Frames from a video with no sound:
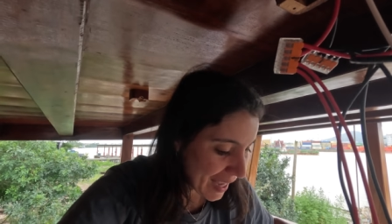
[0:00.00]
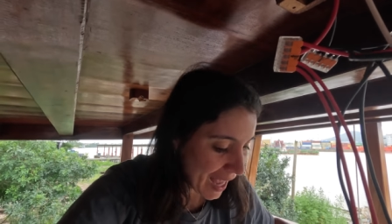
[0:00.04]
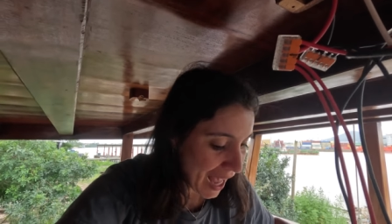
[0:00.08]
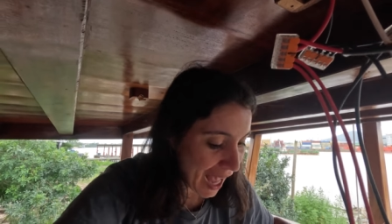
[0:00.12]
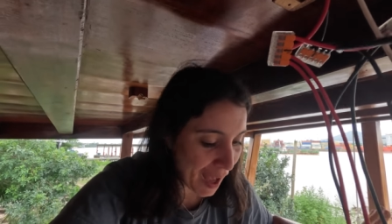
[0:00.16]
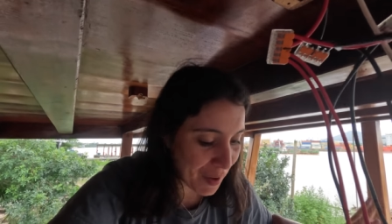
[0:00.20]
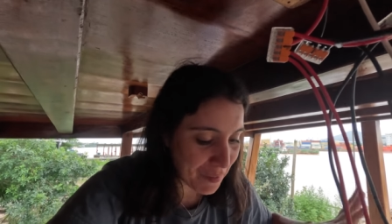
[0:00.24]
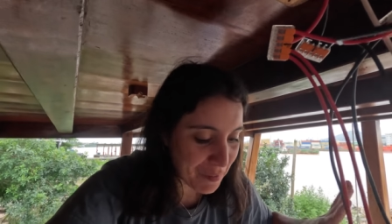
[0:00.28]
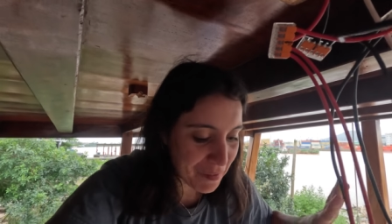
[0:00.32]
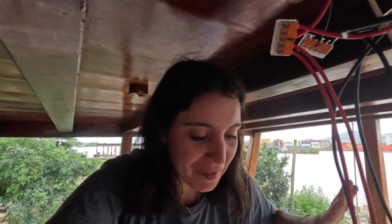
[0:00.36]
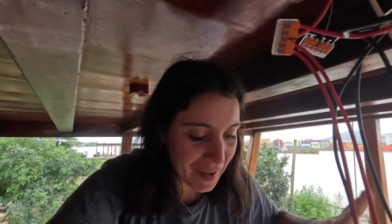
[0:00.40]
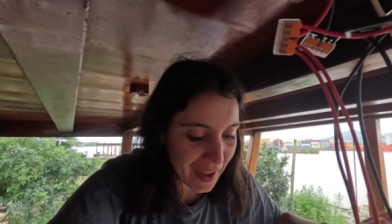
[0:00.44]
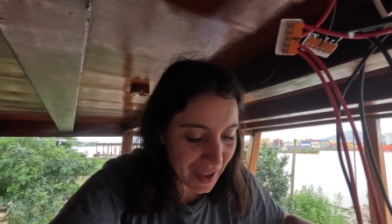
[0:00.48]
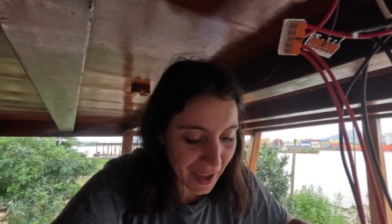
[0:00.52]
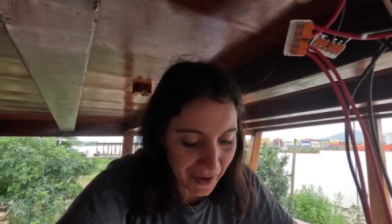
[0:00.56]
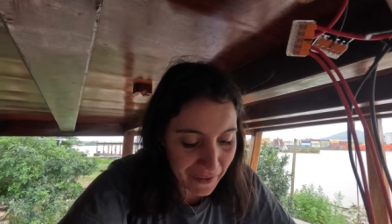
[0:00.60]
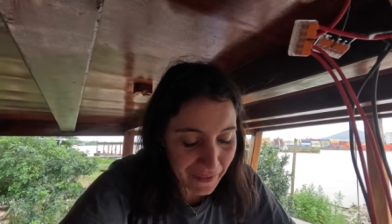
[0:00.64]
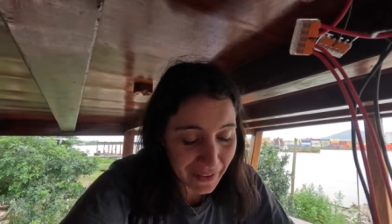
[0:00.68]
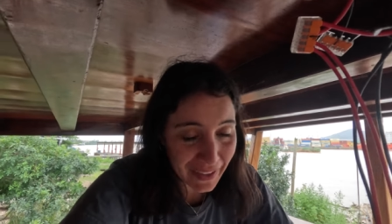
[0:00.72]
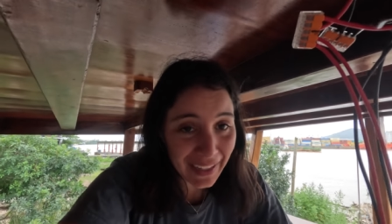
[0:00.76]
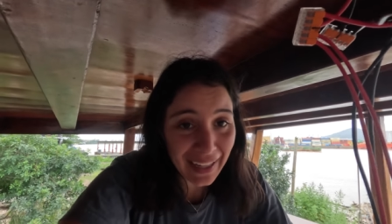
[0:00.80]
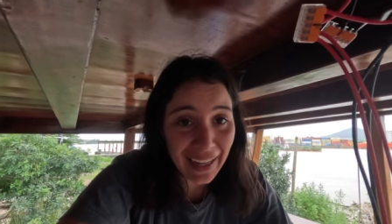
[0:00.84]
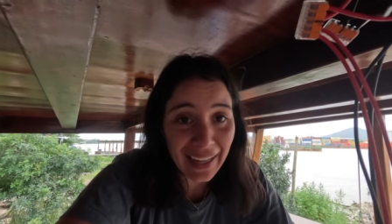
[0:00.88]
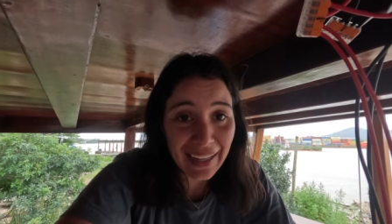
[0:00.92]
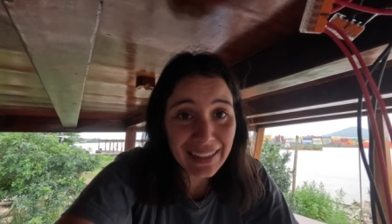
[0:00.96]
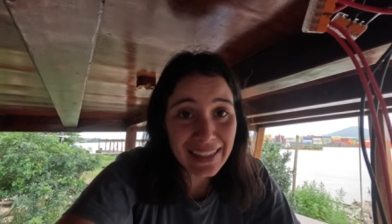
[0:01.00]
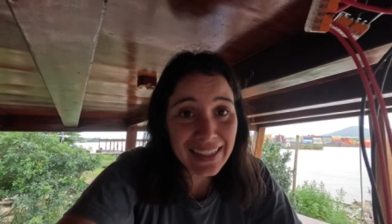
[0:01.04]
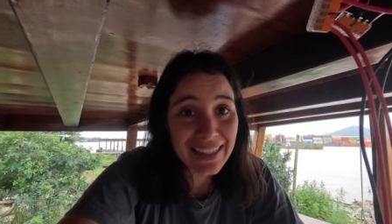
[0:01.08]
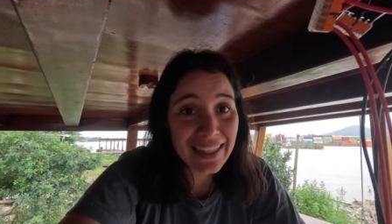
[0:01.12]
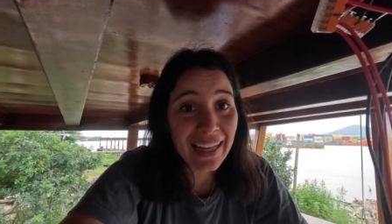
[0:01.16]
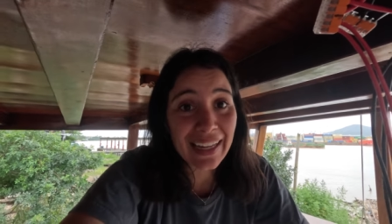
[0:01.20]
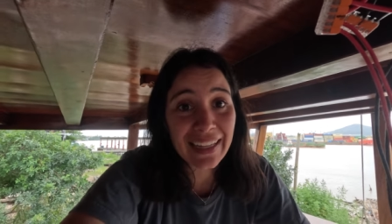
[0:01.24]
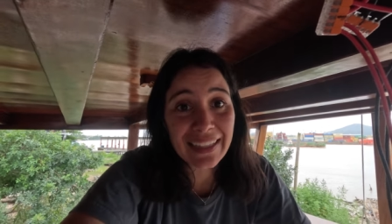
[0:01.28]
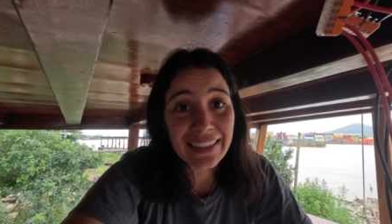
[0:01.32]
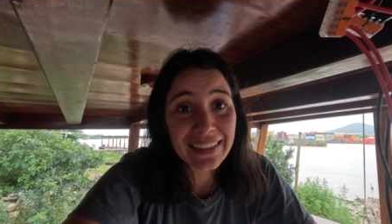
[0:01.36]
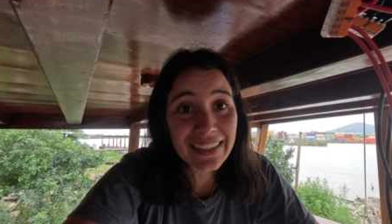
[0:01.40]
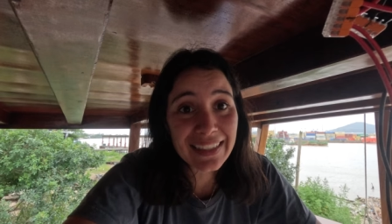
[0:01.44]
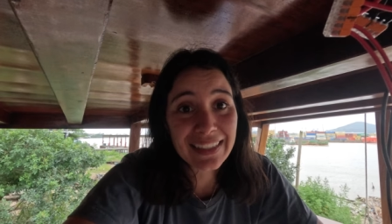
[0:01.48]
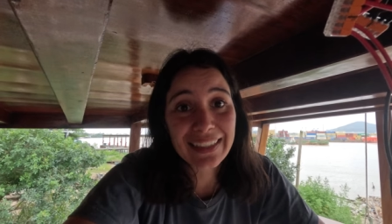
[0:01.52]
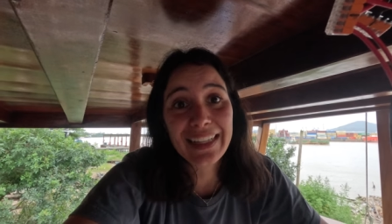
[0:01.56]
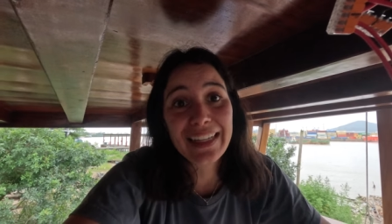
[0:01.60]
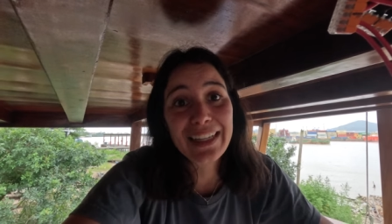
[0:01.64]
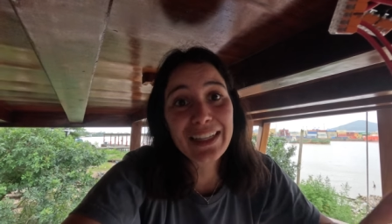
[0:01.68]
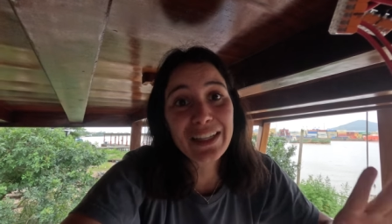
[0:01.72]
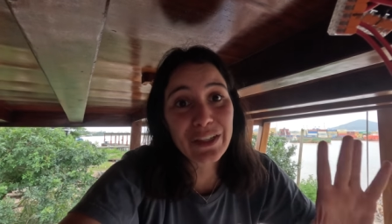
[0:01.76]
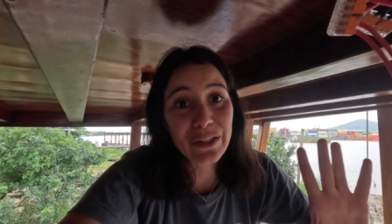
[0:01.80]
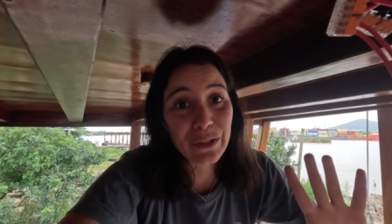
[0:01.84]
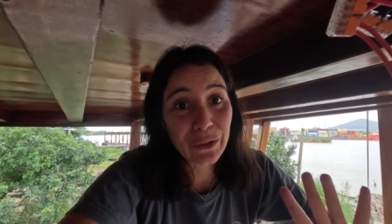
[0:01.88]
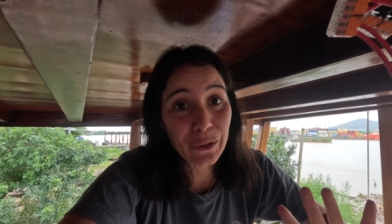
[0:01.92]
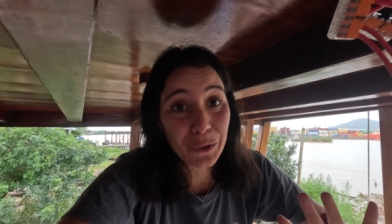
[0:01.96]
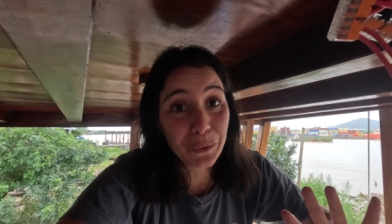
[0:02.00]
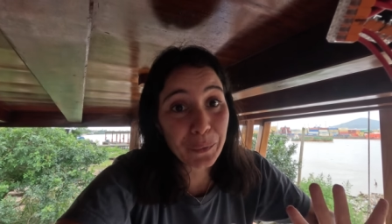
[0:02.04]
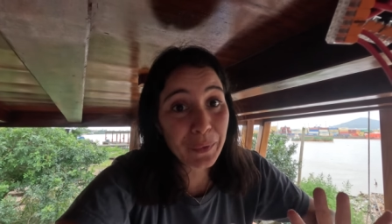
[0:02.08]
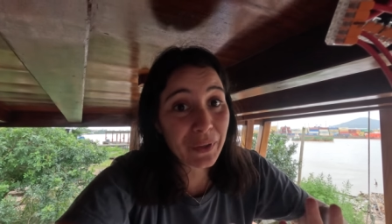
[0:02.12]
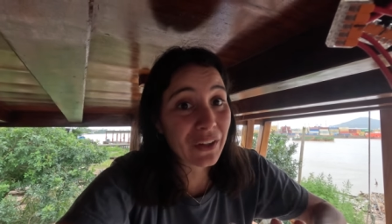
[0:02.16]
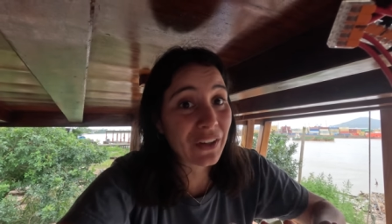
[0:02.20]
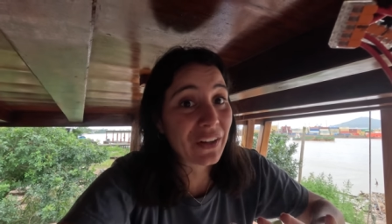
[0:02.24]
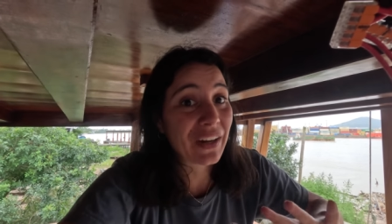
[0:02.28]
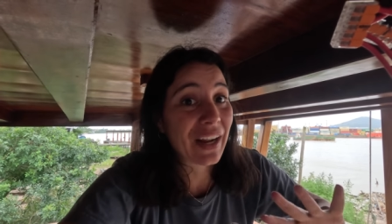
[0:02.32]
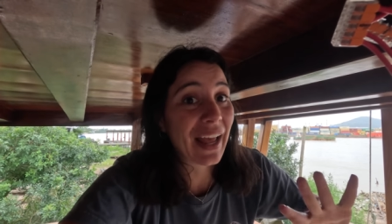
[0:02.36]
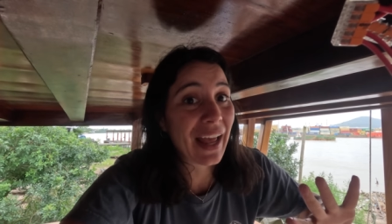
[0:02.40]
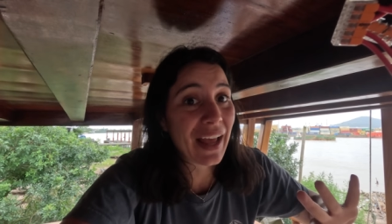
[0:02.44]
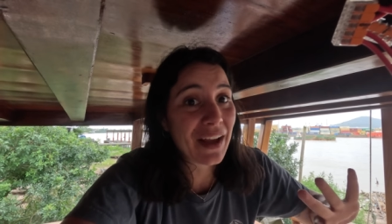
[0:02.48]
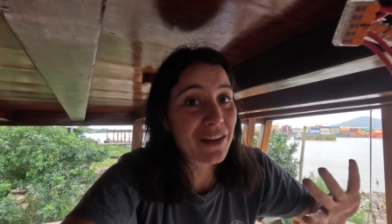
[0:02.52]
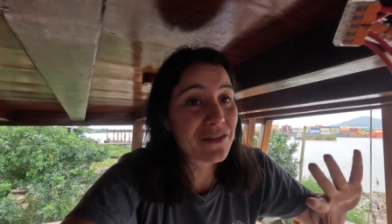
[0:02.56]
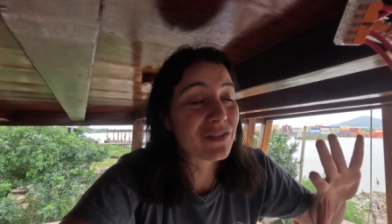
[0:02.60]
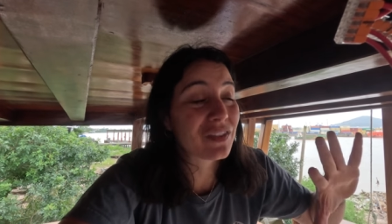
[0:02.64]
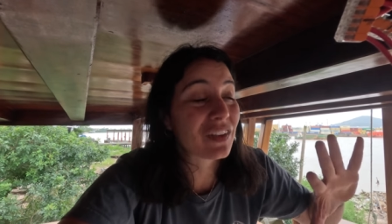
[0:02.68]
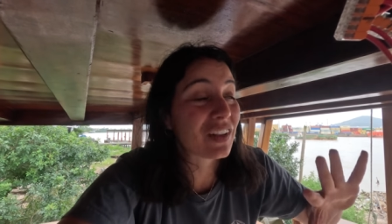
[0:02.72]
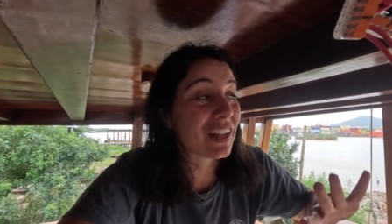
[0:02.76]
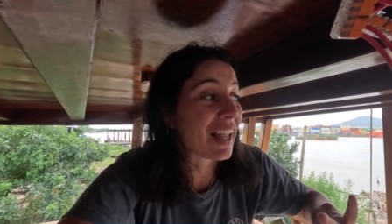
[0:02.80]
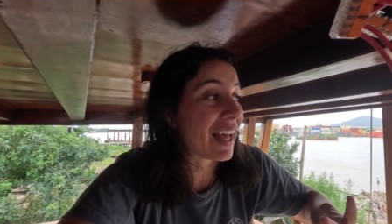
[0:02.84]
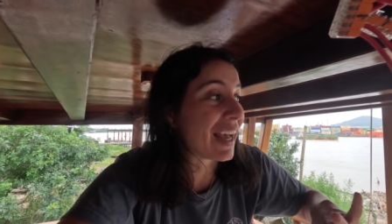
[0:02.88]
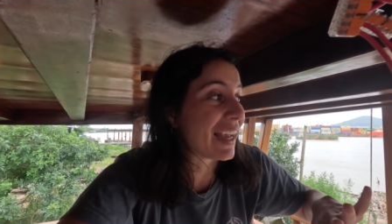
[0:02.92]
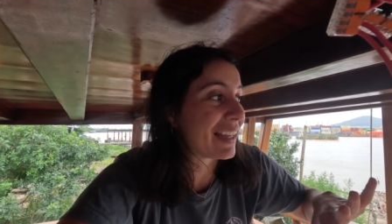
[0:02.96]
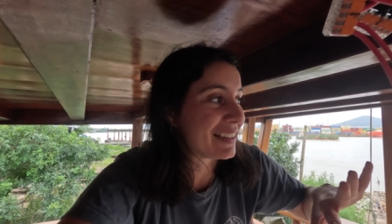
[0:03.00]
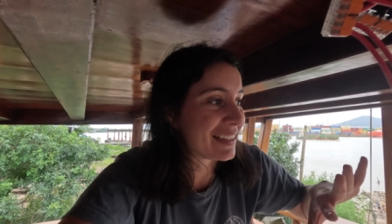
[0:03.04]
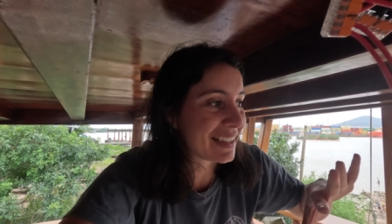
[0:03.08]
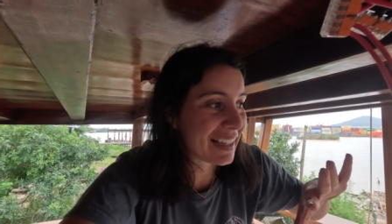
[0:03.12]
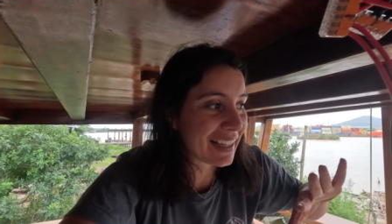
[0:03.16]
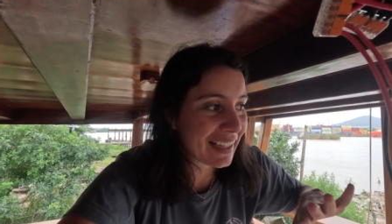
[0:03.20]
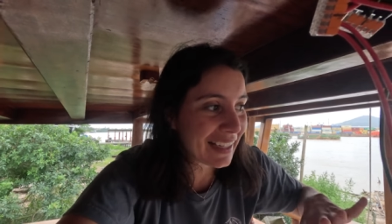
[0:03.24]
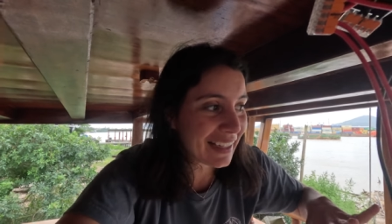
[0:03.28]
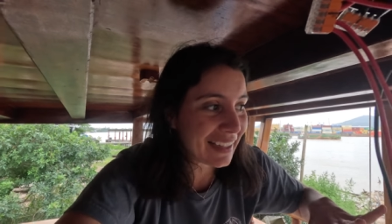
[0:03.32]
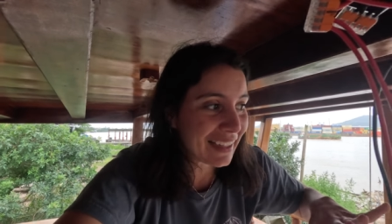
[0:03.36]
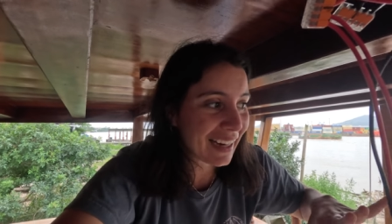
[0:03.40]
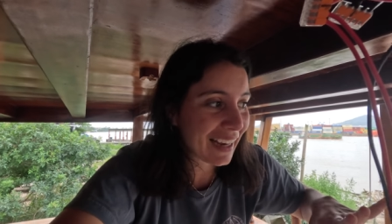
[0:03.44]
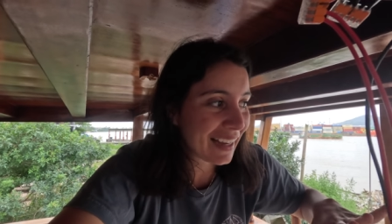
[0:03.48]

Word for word: I'm very excited that soon we're gonna have light here.